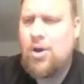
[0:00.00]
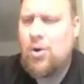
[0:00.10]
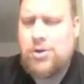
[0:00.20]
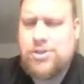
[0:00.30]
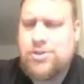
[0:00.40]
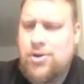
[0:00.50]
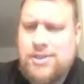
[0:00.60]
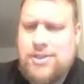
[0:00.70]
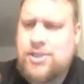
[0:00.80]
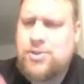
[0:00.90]
or just go to the
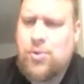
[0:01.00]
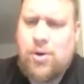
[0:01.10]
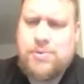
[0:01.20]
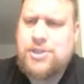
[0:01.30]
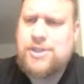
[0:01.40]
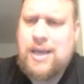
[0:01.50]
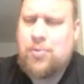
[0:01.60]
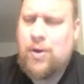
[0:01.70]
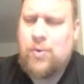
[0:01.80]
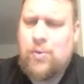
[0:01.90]
section we're on, which is
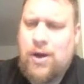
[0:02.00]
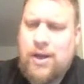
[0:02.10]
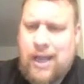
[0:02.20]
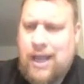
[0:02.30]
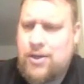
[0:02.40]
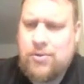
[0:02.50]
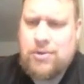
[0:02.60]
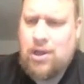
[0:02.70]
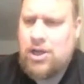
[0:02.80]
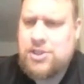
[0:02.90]
8.1, and do
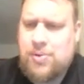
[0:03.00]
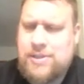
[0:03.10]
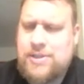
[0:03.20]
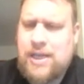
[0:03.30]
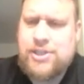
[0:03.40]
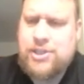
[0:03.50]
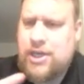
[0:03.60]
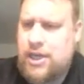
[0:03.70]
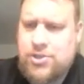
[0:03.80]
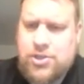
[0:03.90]
launch presentation,
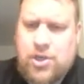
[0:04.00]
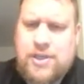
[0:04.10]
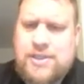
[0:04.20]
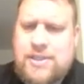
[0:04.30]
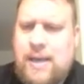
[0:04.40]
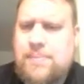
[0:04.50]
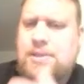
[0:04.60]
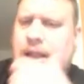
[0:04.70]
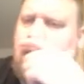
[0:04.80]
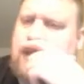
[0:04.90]
and it'll show you these same
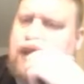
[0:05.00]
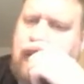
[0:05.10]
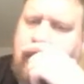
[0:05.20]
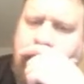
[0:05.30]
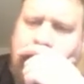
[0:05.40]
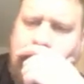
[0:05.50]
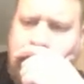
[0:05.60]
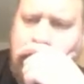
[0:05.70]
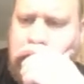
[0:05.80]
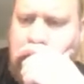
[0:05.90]
slides.
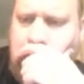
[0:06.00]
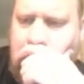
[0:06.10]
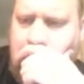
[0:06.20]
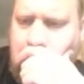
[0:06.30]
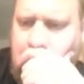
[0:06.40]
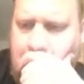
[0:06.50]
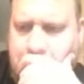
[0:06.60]
So just keep that in mind.